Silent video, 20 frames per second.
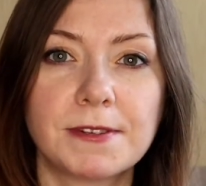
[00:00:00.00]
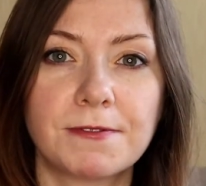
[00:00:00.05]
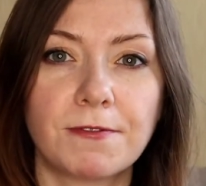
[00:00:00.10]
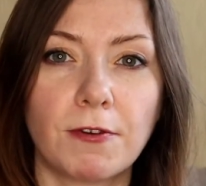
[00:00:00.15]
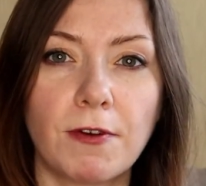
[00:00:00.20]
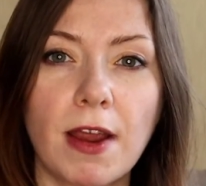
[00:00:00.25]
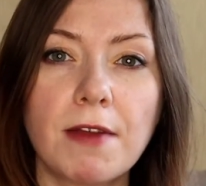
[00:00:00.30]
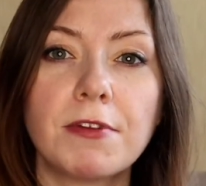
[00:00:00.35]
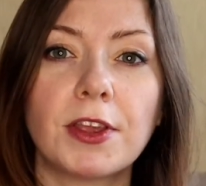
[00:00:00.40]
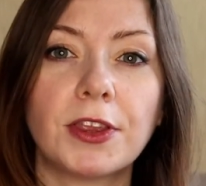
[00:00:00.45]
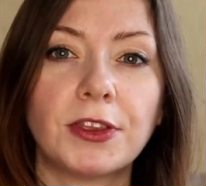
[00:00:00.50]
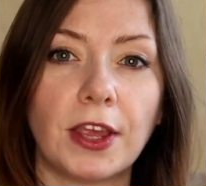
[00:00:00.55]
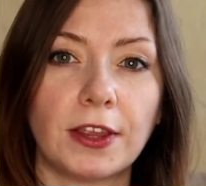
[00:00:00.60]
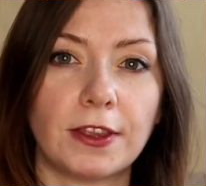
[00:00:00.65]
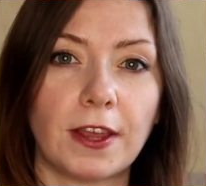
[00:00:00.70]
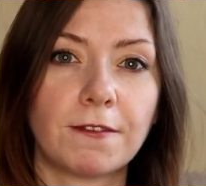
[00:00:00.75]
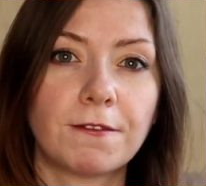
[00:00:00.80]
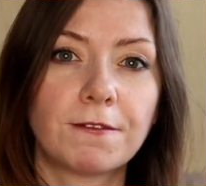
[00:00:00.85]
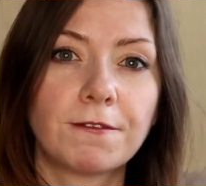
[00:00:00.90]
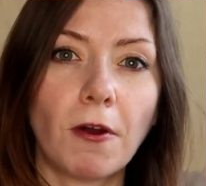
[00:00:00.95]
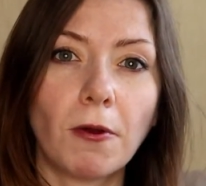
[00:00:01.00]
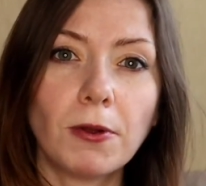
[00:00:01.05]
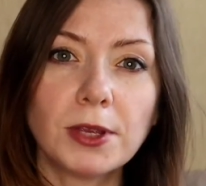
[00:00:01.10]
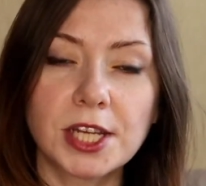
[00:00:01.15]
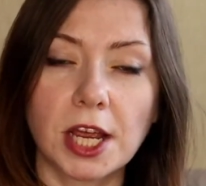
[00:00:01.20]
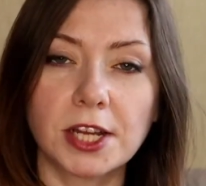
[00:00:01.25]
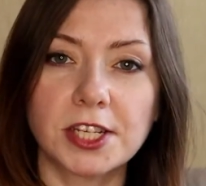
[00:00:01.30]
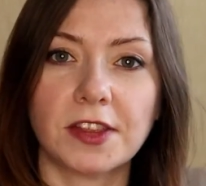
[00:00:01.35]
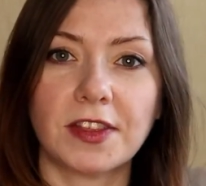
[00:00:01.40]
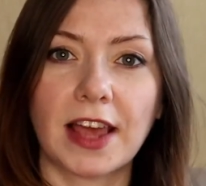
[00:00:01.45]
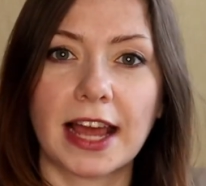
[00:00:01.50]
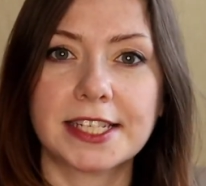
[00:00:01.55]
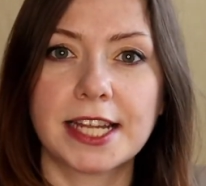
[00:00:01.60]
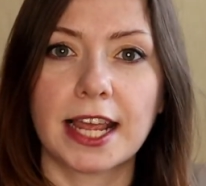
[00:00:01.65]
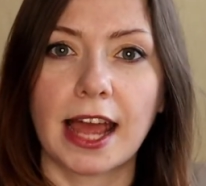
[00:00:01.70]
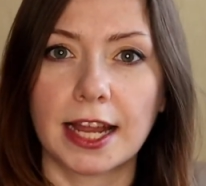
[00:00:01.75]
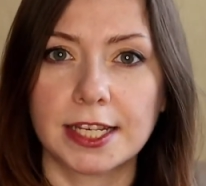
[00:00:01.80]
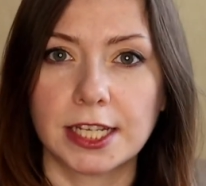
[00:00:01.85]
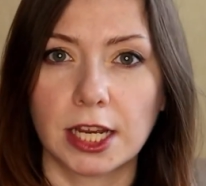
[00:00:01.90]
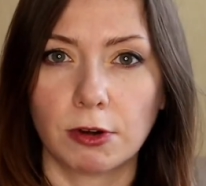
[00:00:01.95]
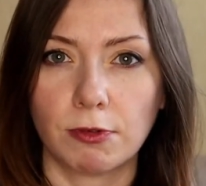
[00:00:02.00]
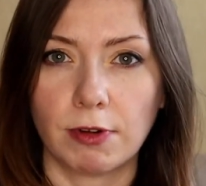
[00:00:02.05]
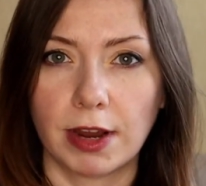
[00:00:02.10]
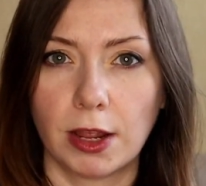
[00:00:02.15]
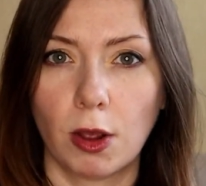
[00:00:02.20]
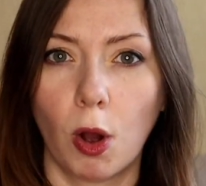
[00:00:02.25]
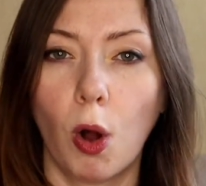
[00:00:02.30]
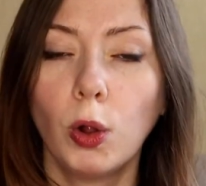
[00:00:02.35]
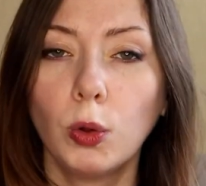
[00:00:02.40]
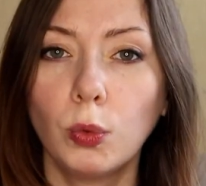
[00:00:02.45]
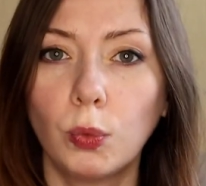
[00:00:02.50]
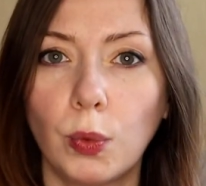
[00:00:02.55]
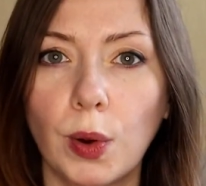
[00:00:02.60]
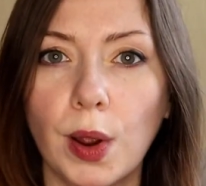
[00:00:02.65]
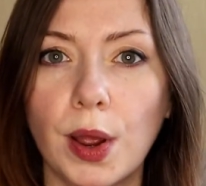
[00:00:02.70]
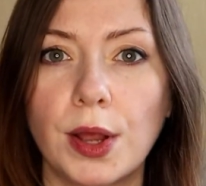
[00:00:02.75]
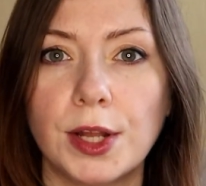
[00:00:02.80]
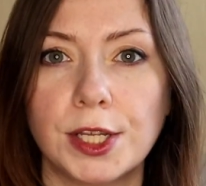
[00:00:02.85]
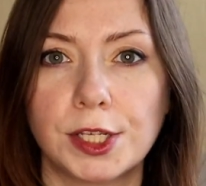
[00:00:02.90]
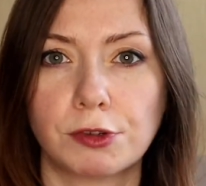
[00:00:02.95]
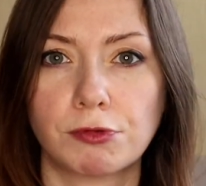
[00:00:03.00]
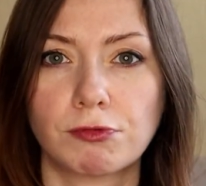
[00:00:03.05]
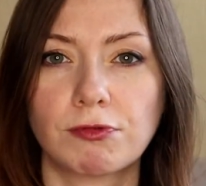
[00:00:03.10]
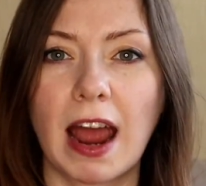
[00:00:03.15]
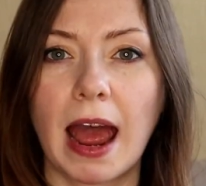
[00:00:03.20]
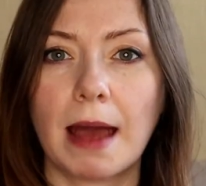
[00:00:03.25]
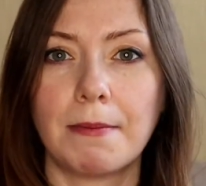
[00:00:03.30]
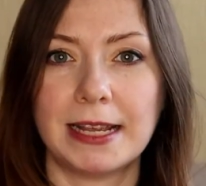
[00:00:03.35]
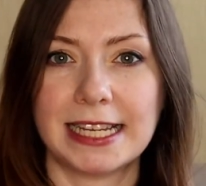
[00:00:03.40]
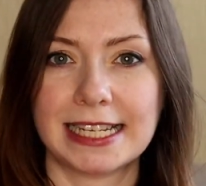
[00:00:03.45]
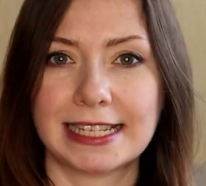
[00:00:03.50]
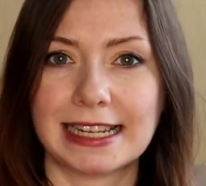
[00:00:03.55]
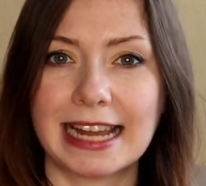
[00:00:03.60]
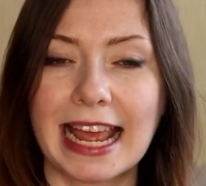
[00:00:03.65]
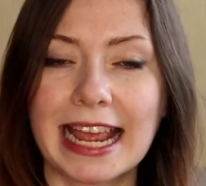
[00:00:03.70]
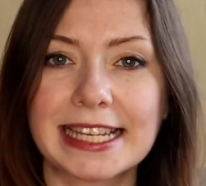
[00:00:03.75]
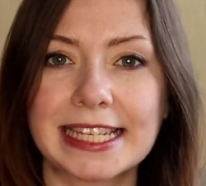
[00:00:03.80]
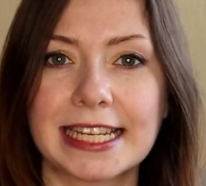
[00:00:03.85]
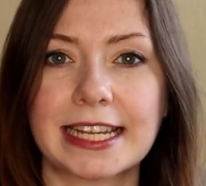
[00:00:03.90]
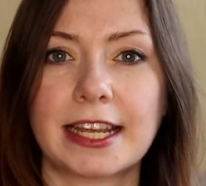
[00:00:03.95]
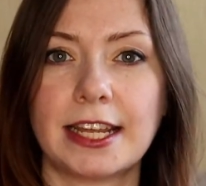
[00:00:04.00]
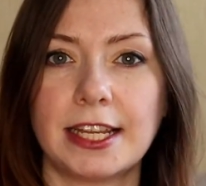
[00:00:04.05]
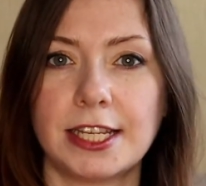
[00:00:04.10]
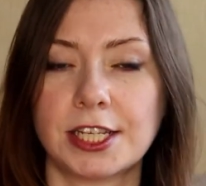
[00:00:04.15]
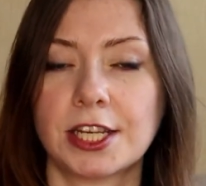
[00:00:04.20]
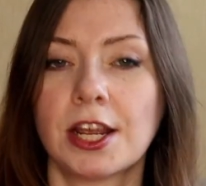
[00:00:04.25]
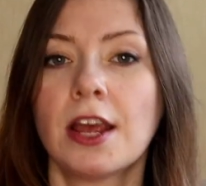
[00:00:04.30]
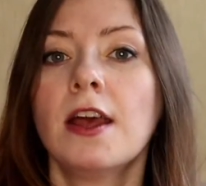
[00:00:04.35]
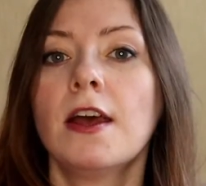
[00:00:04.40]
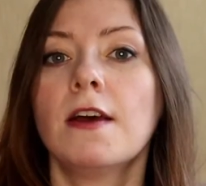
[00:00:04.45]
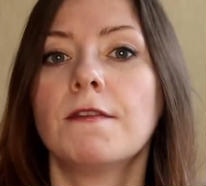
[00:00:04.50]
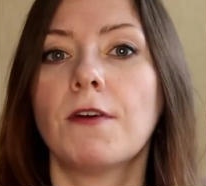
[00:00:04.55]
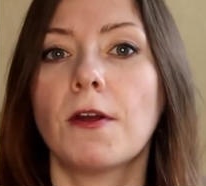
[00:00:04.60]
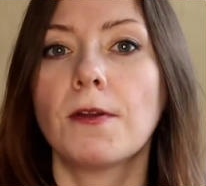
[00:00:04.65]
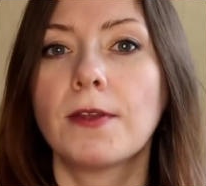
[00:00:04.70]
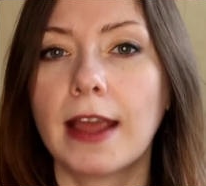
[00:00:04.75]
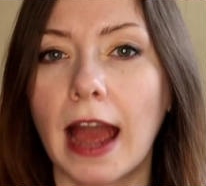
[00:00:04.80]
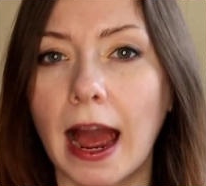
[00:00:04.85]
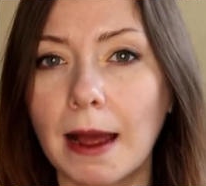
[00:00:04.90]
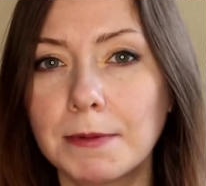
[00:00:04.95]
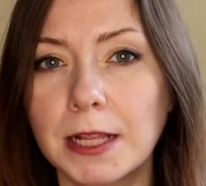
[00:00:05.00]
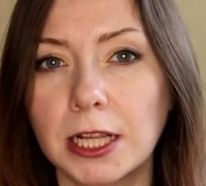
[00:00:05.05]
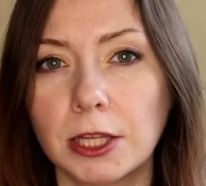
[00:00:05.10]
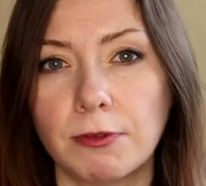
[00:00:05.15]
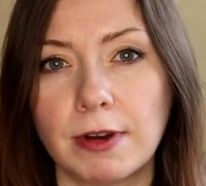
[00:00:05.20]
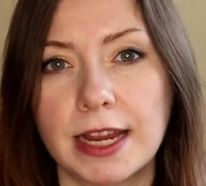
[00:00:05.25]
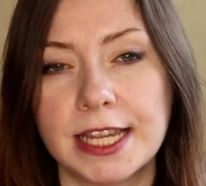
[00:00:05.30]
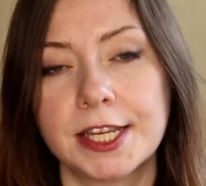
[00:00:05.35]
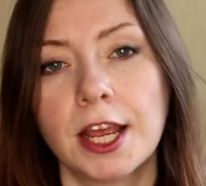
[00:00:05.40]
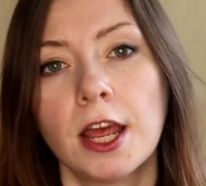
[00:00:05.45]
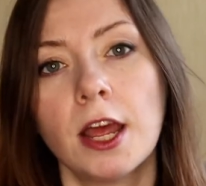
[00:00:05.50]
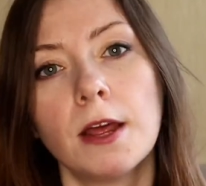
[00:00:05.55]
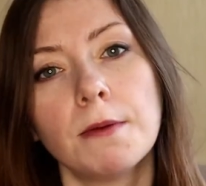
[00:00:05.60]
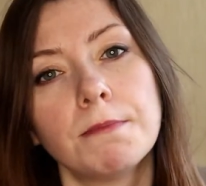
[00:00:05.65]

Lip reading: for everything that falls under that category, all words, grammars, lexicons, vocabularies,